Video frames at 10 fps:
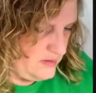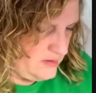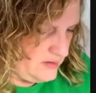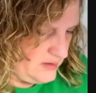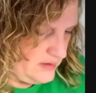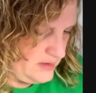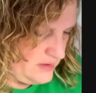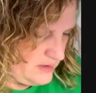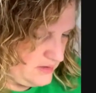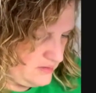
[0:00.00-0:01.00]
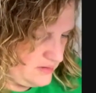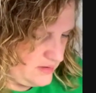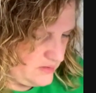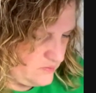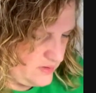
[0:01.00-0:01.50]
And
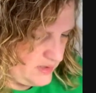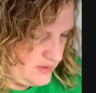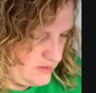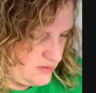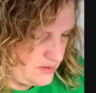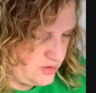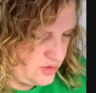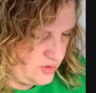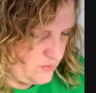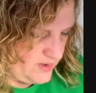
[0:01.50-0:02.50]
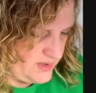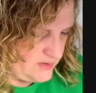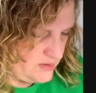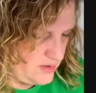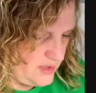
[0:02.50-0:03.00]
this one here, I'll show you what these
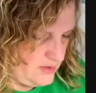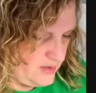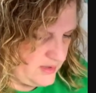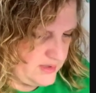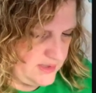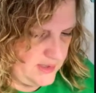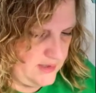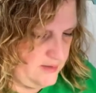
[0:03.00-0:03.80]
are here in a second.